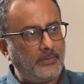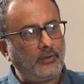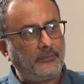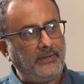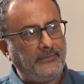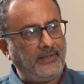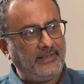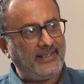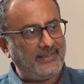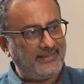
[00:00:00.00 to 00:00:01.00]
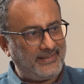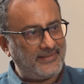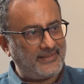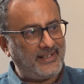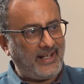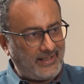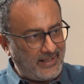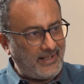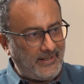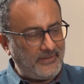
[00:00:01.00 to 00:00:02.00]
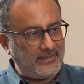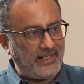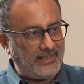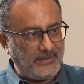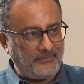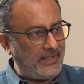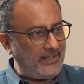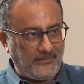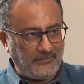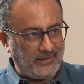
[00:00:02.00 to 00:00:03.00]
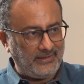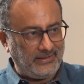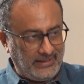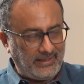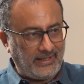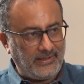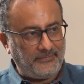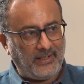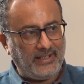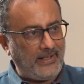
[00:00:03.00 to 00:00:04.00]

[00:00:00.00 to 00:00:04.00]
Because we felt that digital had arrived at 95 and in 95,